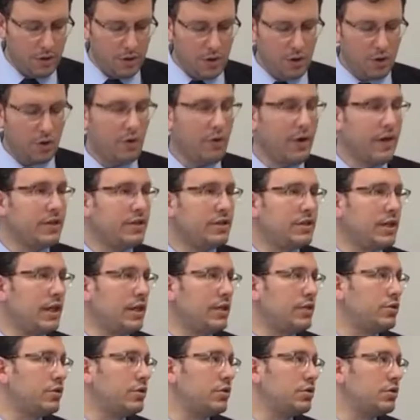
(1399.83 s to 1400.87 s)
great
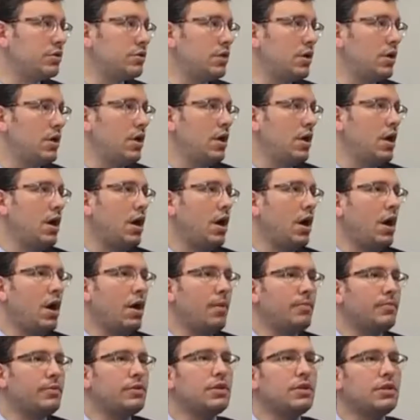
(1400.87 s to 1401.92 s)
sages
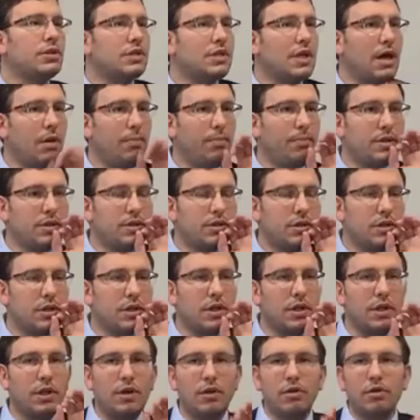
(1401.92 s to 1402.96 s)
to help us
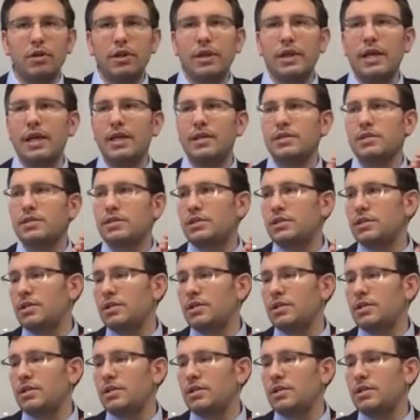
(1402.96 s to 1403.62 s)
clearly and